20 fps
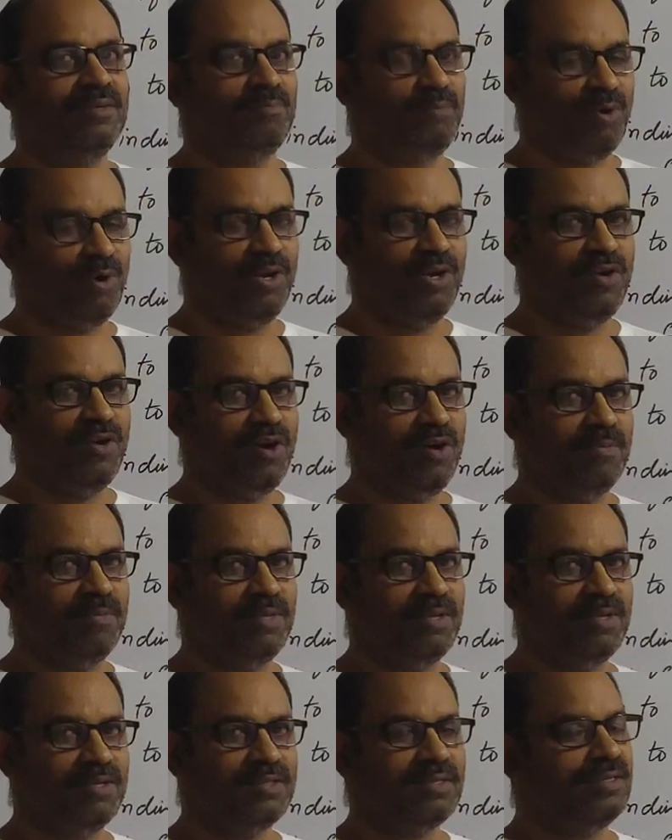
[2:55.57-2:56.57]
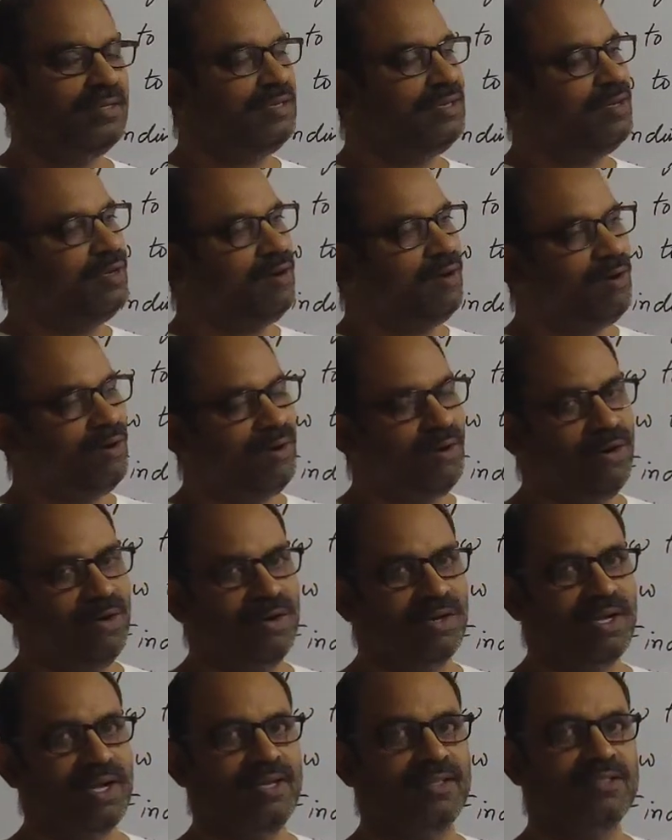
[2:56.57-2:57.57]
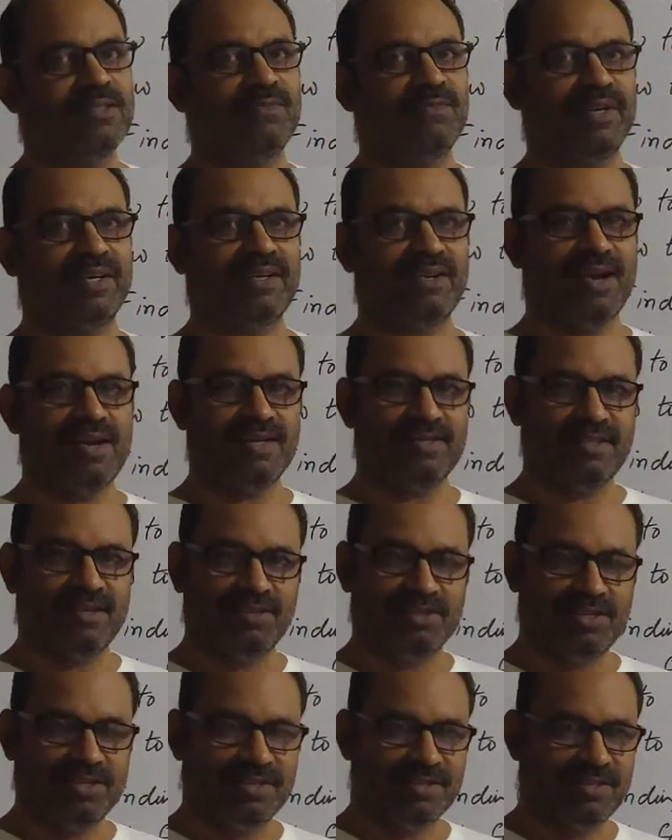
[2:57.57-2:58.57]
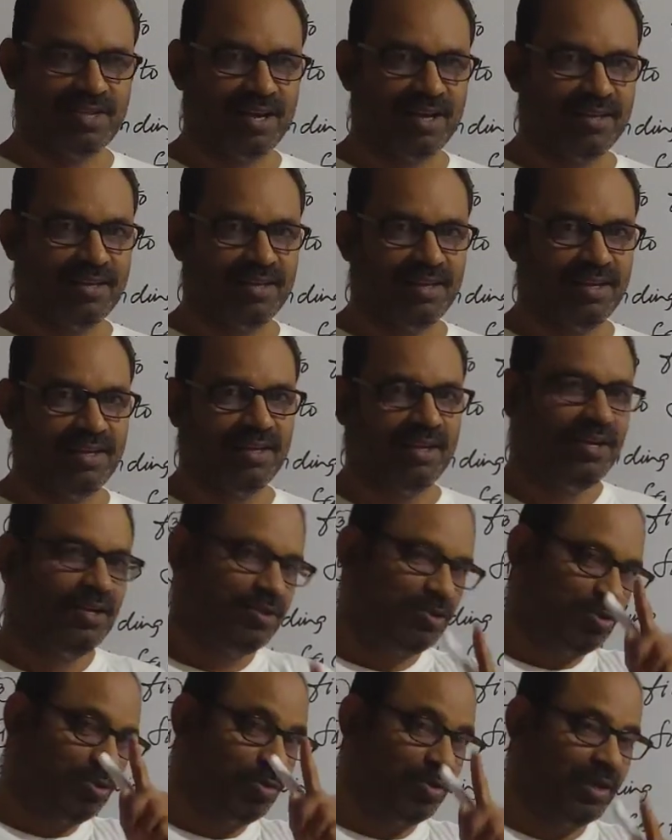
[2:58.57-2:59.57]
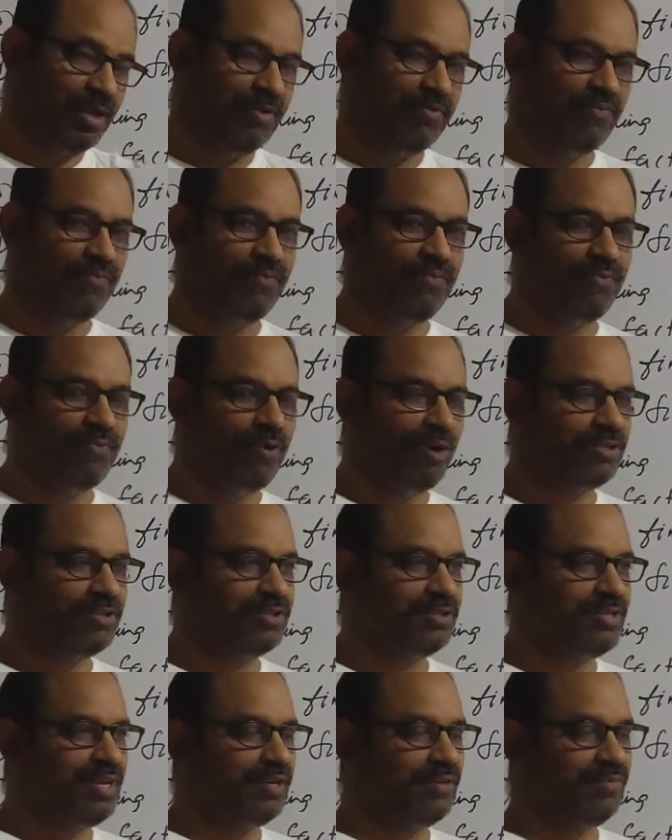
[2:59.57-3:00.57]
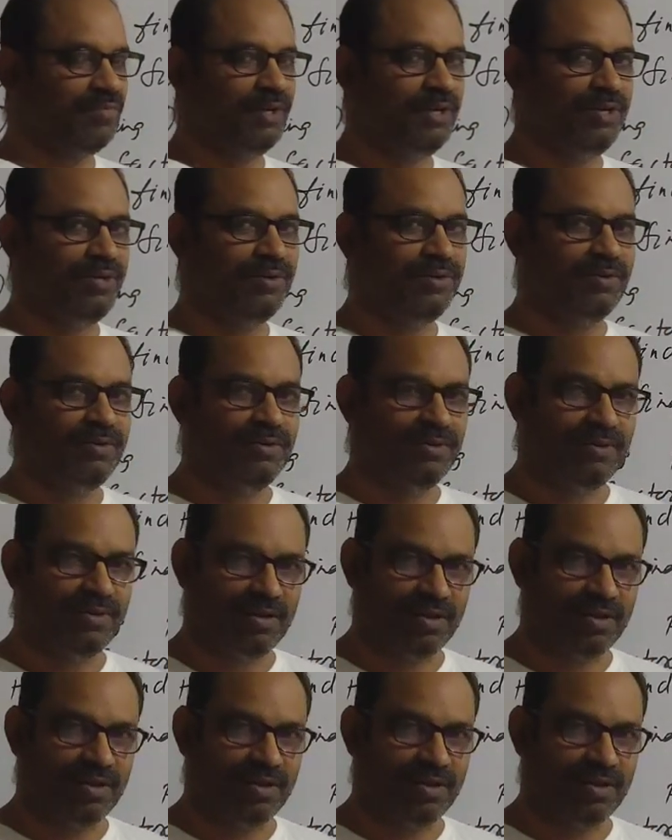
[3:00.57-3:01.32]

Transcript: polynomials, all kinds of factorizations are there. So you can watch that video